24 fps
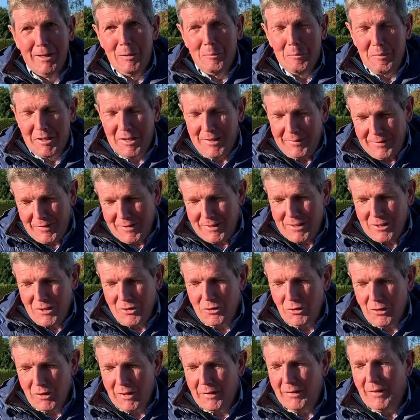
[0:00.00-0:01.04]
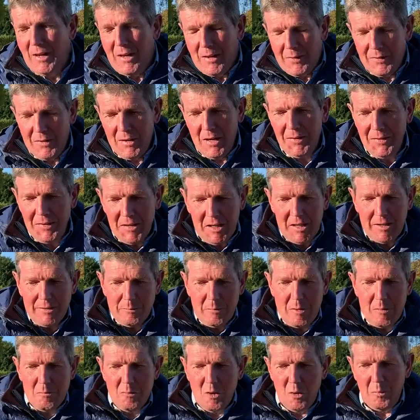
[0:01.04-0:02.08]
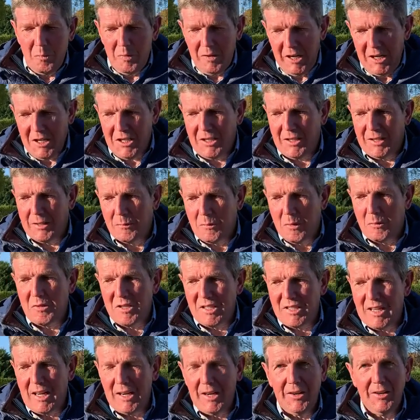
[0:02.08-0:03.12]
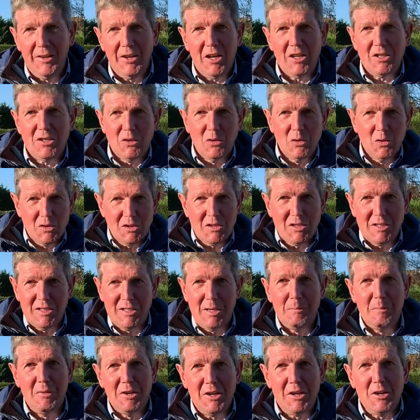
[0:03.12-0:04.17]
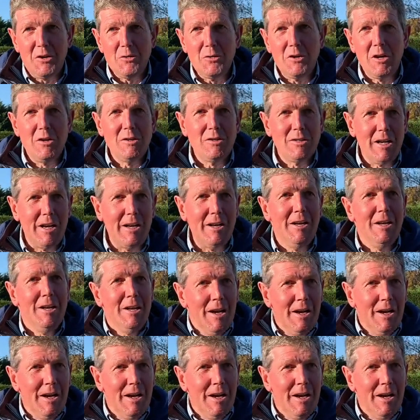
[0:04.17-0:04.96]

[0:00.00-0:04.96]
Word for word: but if he's enjoying it, nothing gives me more pleasure than when we sell a nice horse to somebody who goes out